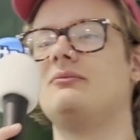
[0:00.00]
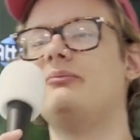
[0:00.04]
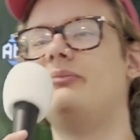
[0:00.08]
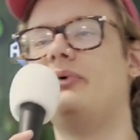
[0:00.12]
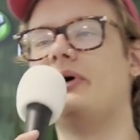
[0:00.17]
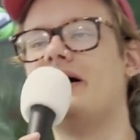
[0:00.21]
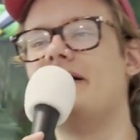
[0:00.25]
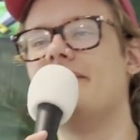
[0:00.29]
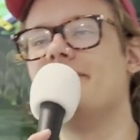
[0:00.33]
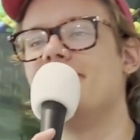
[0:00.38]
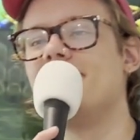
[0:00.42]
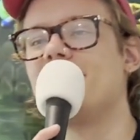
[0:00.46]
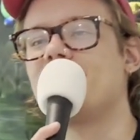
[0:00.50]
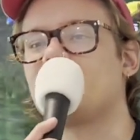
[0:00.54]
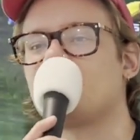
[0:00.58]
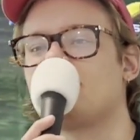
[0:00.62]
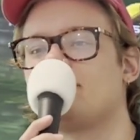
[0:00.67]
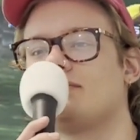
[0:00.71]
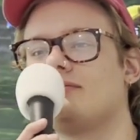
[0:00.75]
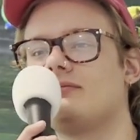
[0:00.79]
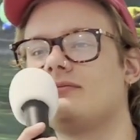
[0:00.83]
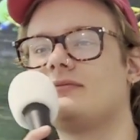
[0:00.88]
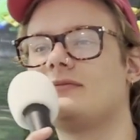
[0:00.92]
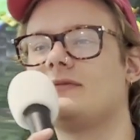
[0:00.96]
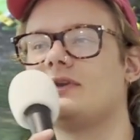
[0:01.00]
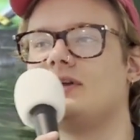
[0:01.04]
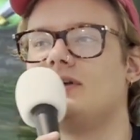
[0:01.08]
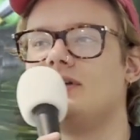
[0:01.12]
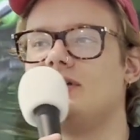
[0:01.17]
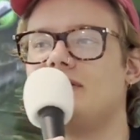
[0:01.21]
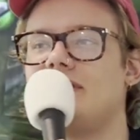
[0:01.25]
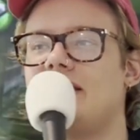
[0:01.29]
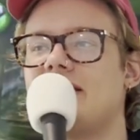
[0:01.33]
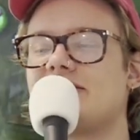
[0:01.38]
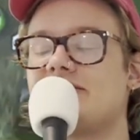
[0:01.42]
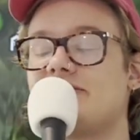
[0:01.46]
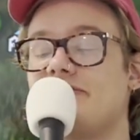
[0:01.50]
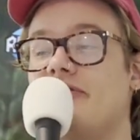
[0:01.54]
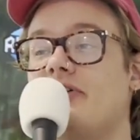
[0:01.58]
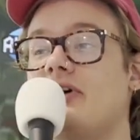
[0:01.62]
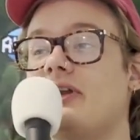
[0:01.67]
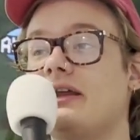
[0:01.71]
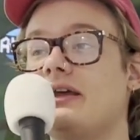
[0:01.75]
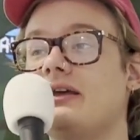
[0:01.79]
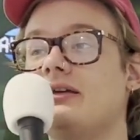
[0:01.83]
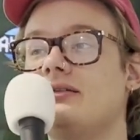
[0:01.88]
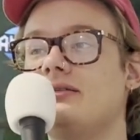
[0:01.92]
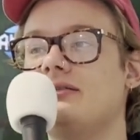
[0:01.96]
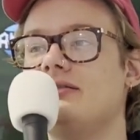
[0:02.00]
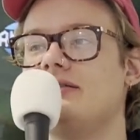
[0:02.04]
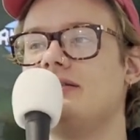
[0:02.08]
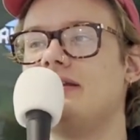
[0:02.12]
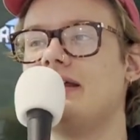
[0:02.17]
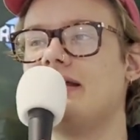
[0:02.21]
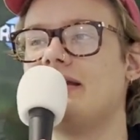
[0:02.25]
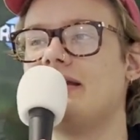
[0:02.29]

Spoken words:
but that's funny. That